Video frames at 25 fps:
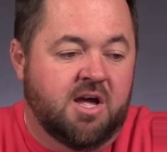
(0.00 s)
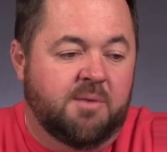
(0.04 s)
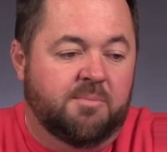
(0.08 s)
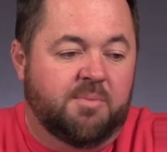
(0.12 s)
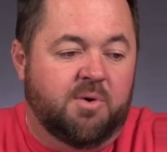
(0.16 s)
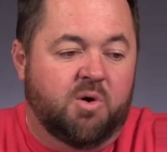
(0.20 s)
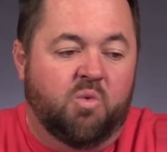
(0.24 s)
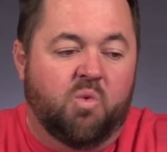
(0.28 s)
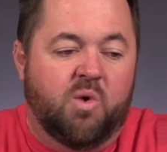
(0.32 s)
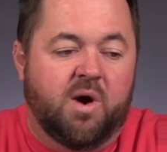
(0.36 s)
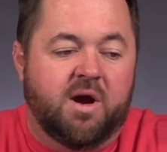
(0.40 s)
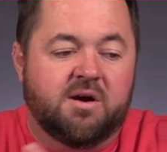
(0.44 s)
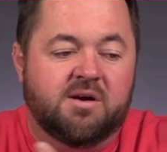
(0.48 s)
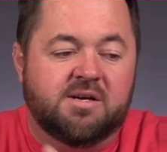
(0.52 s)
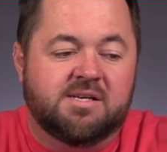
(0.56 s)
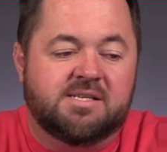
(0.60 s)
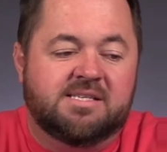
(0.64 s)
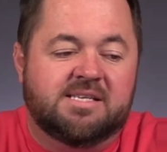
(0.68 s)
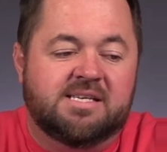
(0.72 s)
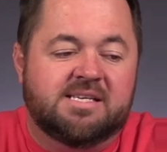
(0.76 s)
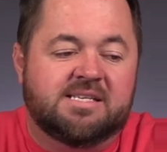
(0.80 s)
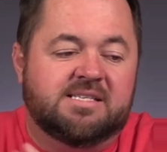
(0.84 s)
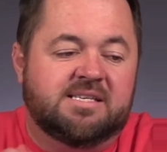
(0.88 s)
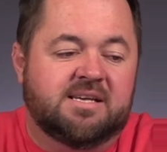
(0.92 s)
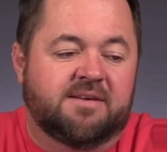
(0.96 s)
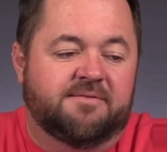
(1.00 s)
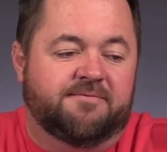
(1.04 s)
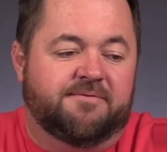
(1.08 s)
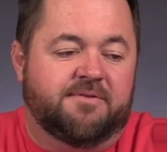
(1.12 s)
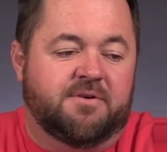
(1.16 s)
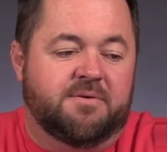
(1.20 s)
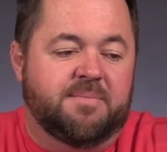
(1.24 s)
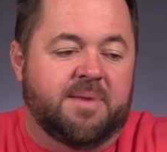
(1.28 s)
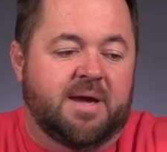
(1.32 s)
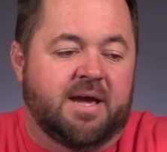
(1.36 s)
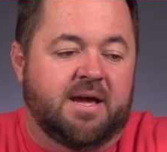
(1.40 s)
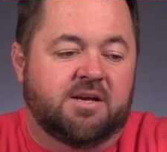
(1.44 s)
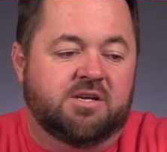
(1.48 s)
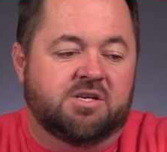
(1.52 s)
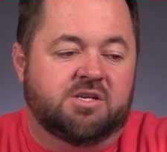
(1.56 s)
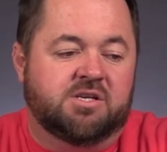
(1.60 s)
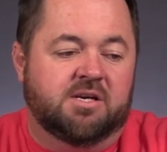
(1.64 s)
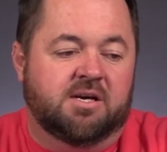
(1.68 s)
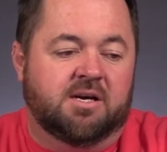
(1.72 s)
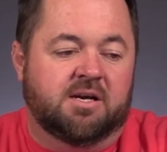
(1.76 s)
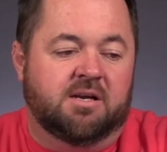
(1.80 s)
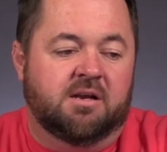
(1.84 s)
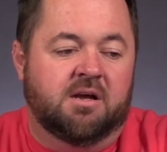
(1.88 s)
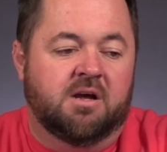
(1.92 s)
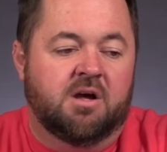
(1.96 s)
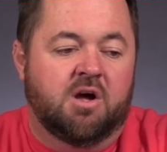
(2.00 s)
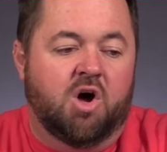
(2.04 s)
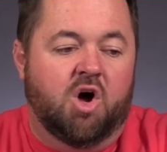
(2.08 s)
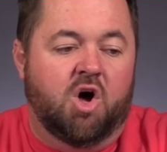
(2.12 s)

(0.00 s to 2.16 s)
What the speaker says: But where is this information?